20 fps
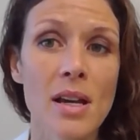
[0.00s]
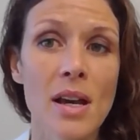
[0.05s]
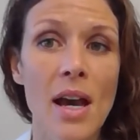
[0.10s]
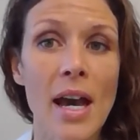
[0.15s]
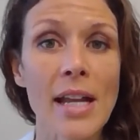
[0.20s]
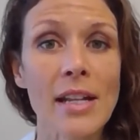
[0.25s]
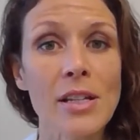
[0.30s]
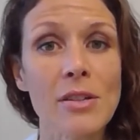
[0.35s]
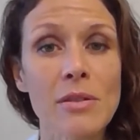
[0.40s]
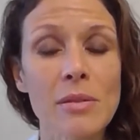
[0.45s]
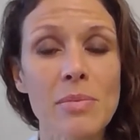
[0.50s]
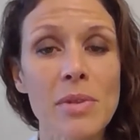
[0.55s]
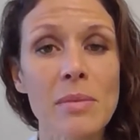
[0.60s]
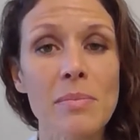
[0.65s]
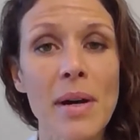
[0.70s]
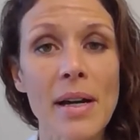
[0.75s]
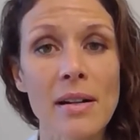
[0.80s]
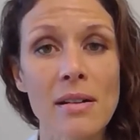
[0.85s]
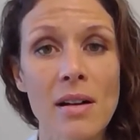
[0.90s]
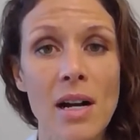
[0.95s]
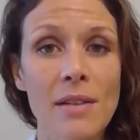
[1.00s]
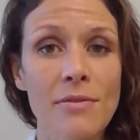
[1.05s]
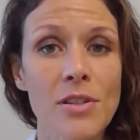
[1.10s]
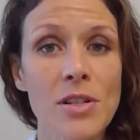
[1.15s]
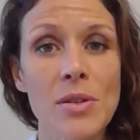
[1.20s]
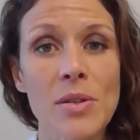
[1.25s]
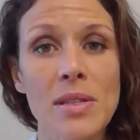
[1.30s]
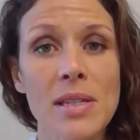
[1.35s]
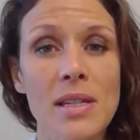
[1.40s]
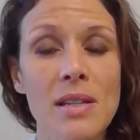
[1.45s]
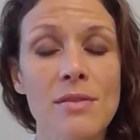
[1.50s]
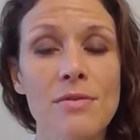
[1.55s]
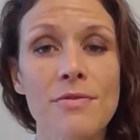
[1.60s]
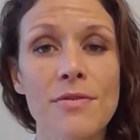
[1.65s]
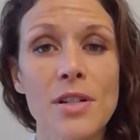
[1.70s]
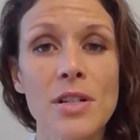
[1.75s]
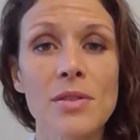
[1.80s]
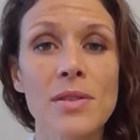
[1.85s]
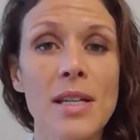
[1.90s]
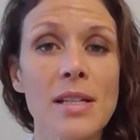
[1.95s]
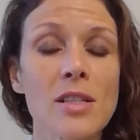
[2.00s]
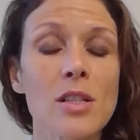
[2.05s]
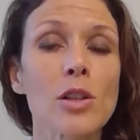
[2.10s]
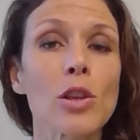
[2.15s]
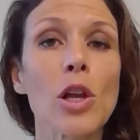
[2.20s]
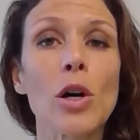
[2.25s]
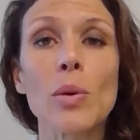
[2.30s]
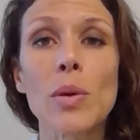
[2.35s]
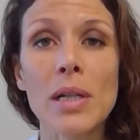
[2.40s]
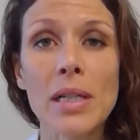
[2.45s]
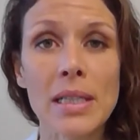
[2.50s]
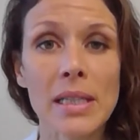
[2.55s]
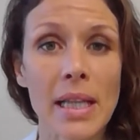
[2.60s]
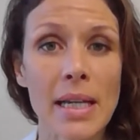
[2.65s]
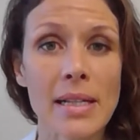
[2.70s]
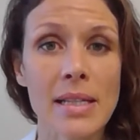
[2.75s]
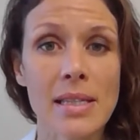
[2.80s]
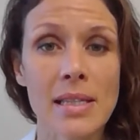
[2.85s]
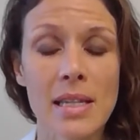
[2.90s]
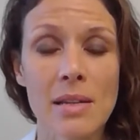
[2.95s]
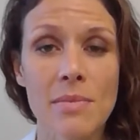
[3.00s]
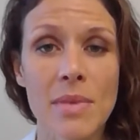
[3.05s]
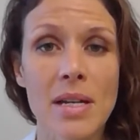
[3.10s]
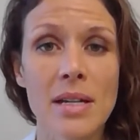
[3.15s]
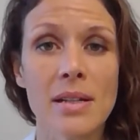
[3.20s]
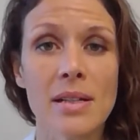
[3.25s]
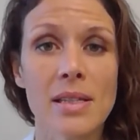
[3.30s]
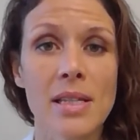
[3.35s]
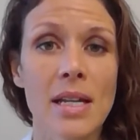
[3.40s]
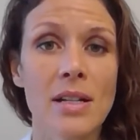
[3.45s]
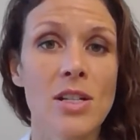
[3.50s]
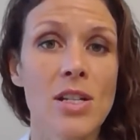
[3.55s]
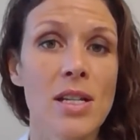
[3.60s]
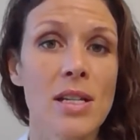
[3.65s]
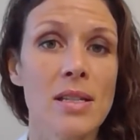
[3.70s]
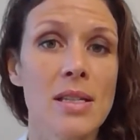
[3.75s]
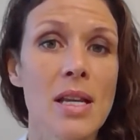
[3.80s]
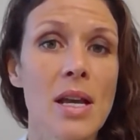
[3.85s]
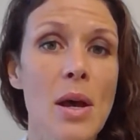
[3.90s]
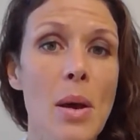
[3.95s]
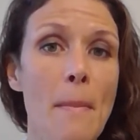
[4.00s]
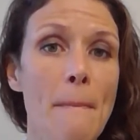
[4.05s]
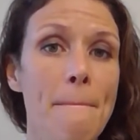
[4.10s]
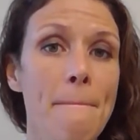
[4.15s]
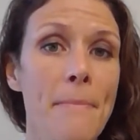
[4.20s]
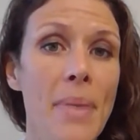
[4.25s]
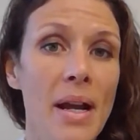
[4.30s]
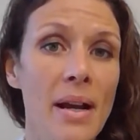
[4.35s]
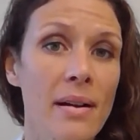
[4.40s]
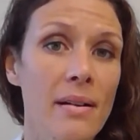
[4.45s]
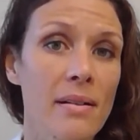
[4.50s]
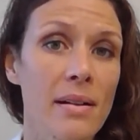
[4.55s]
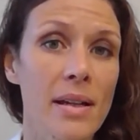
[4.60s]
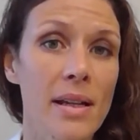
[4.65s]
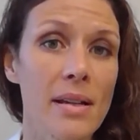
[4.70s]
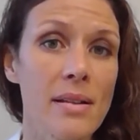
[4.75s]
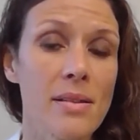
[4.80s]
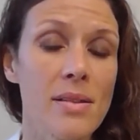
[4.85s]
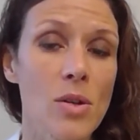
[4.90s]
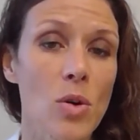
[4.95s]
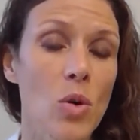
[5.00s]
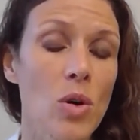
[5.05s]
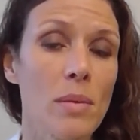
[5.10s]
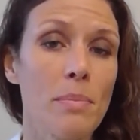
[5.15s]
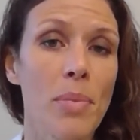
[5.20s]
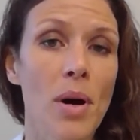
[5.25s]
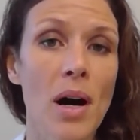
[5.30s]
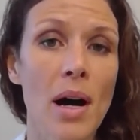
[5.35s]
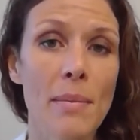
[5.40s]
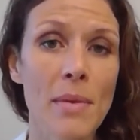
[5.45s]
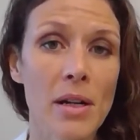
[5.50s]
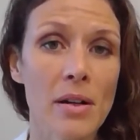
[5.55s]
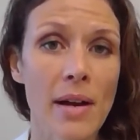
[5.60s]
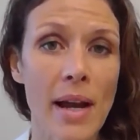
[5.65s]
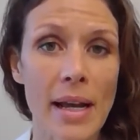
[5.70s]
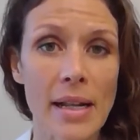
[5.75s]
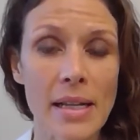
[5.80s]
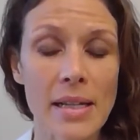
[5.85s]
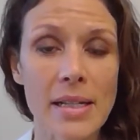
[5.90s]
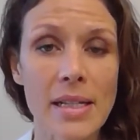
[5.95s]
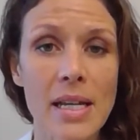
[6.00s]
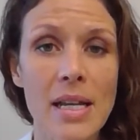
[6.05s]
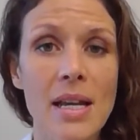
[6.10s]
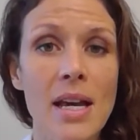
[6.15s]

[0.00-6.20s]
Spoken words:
and you would be better off choosing a fruit that's lower glycemic, such as berries or pomegranate,